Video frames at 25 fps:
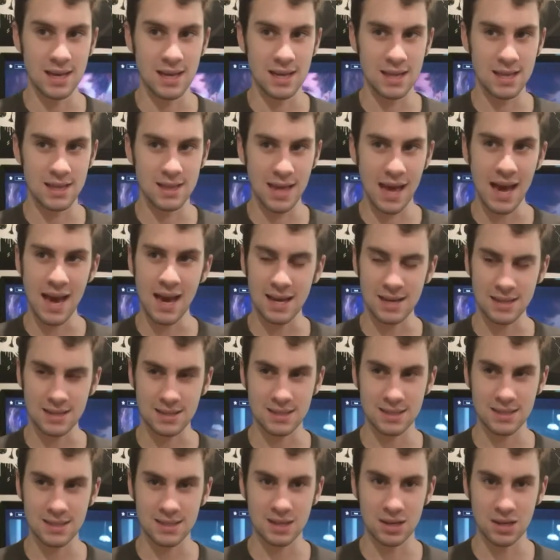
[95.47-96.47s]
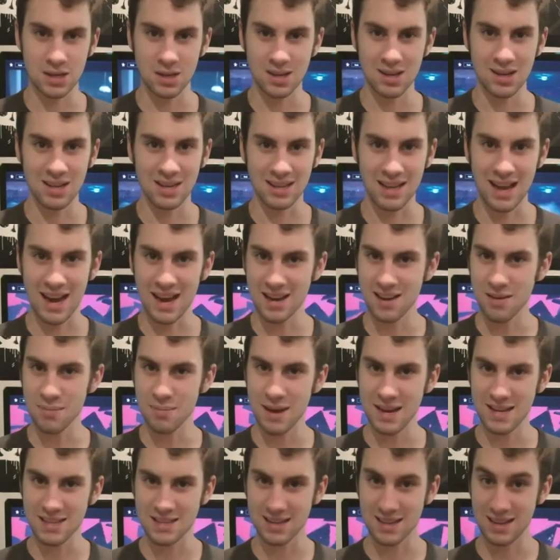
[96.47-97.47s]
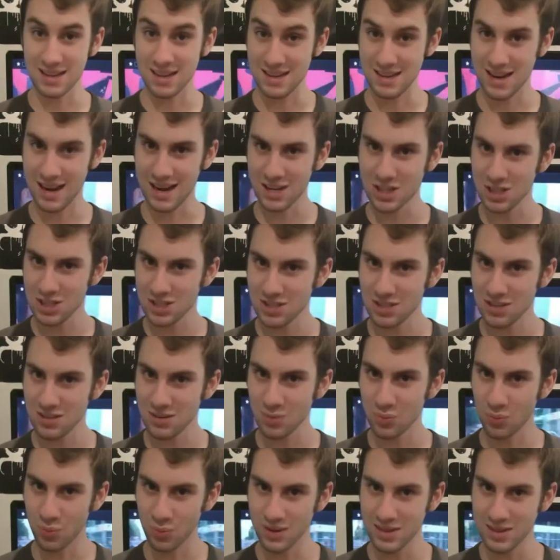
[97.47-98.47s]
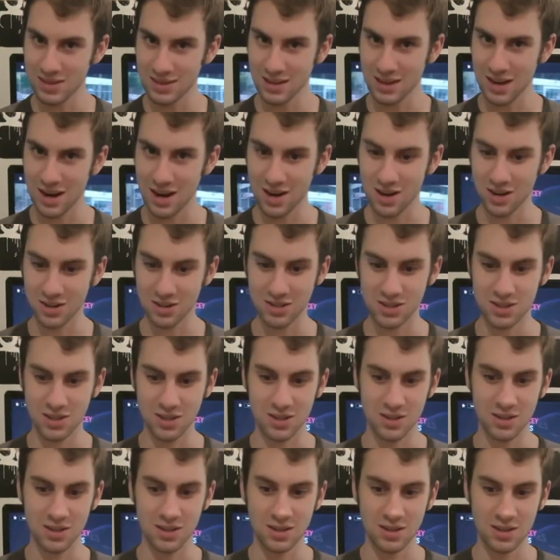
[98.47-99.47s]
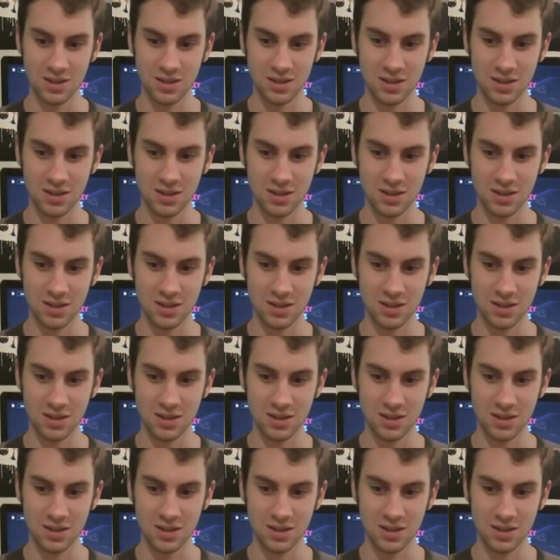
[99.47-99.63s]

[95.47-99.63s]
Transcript: that kind of makes a connection with the character